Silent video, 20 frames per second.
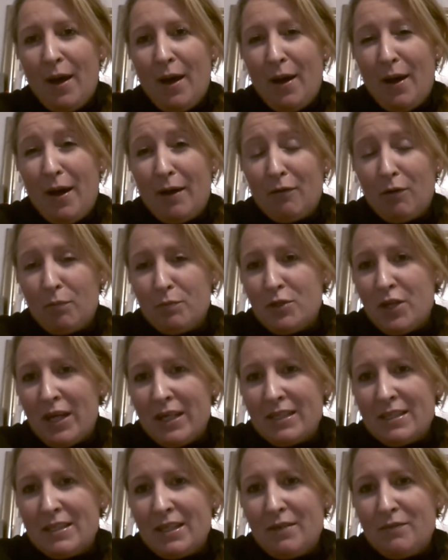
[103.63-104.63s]
our
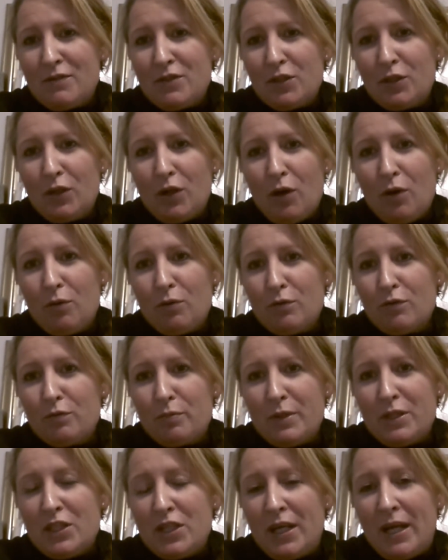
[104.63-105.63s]
objectives and
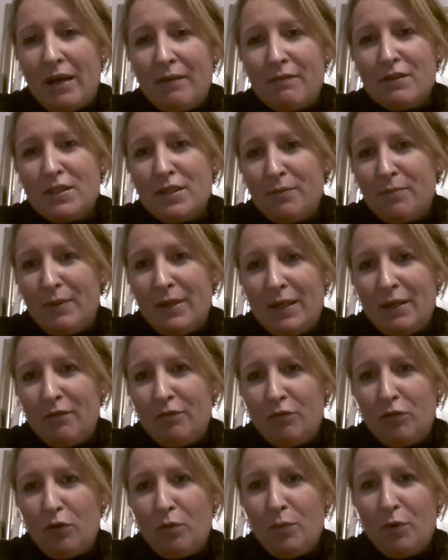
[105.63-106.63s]
goals, which inevitably
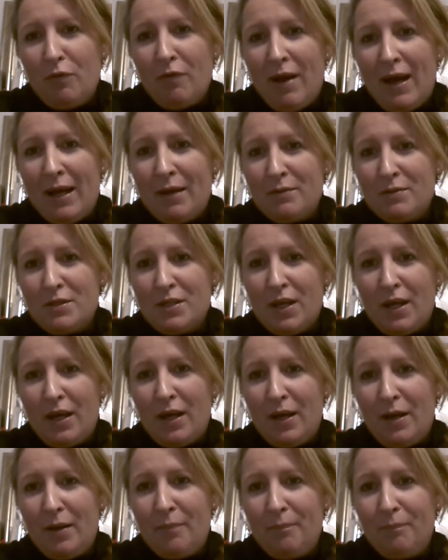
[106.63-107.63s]
form around
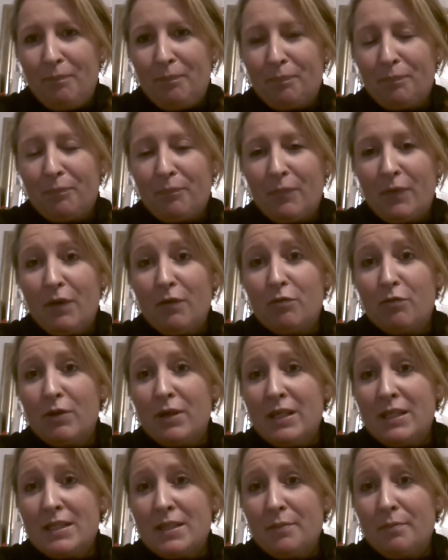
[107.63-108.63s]

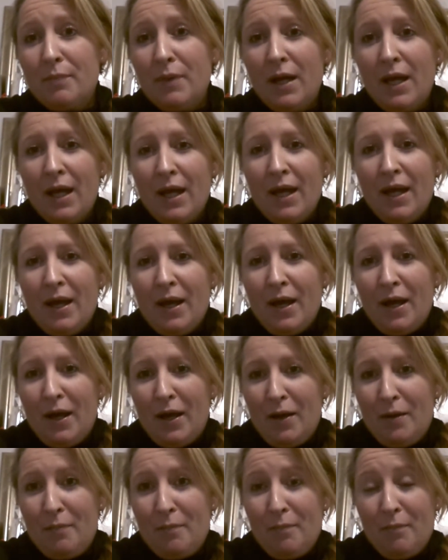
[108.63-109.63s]
freedom,
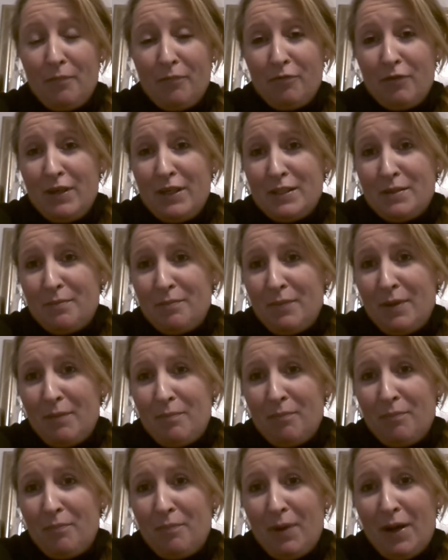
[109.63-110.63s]

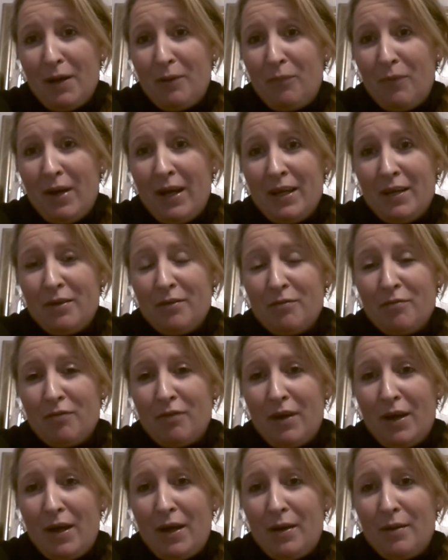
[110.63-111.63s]
freedom by way of
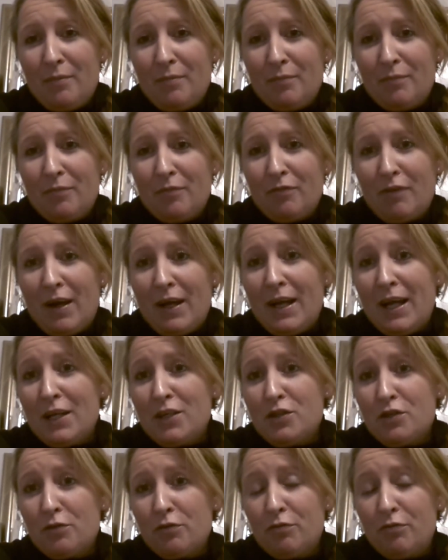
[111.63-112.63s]

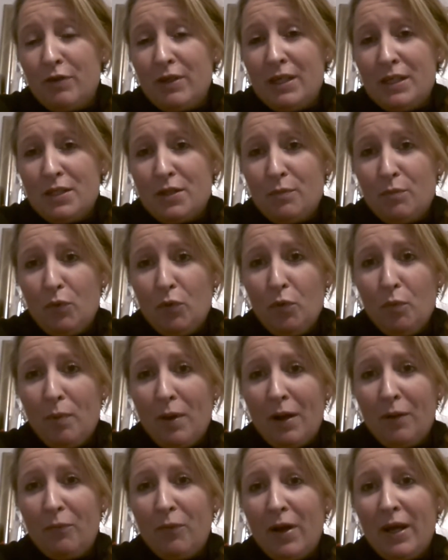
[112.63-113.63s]
financial freedom, or
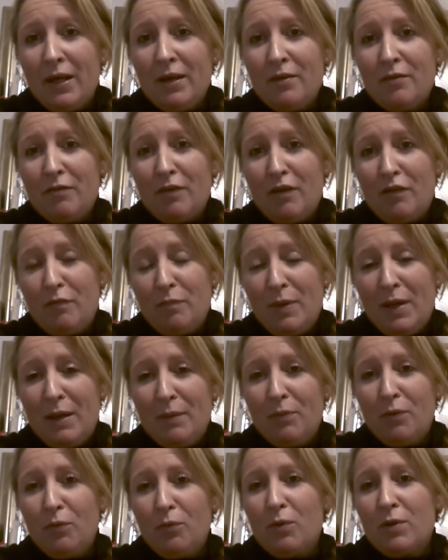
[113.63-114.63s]
by way of
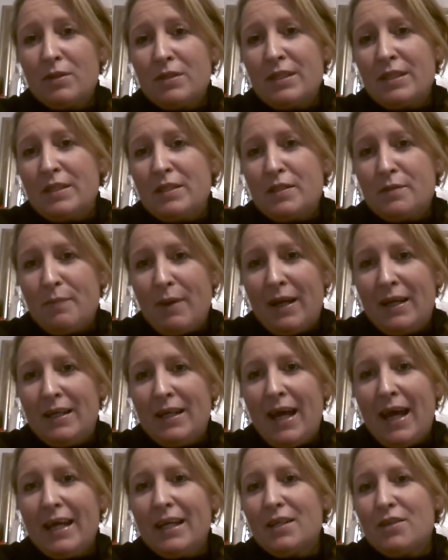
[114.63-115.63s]
people wanting to
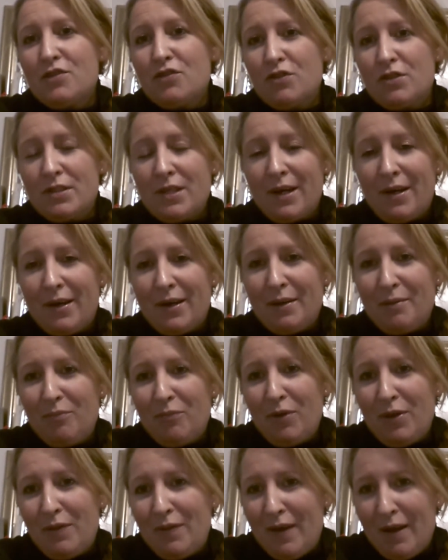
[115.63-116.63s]
spend extra
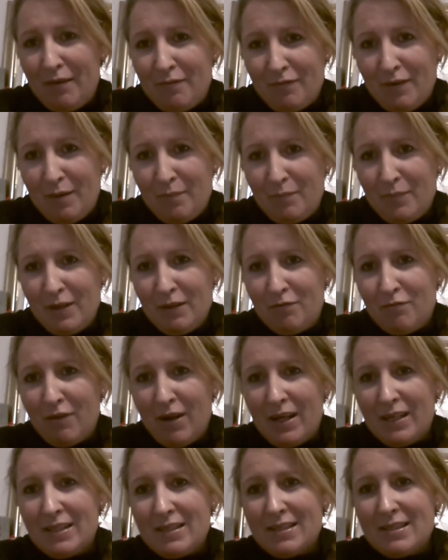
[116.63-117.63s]
time with their family,
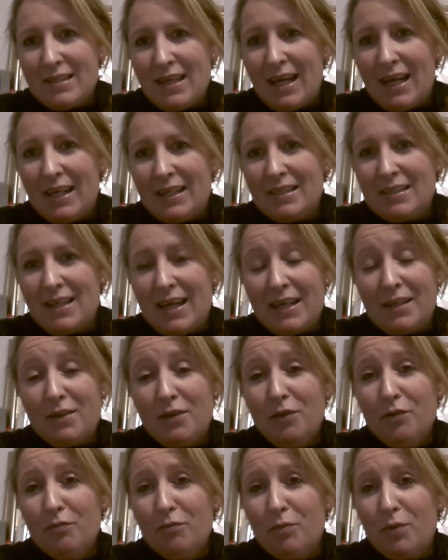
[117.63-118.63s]
friends
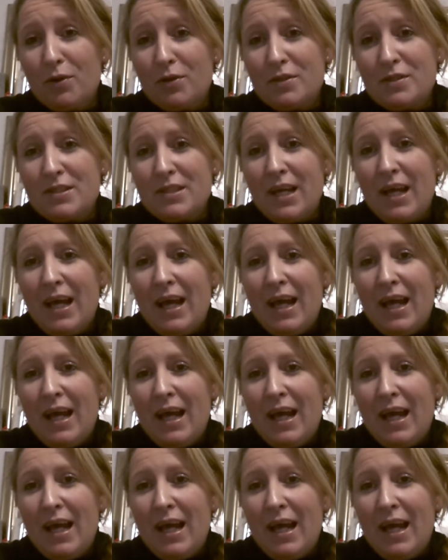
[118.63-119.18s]
and loved ones.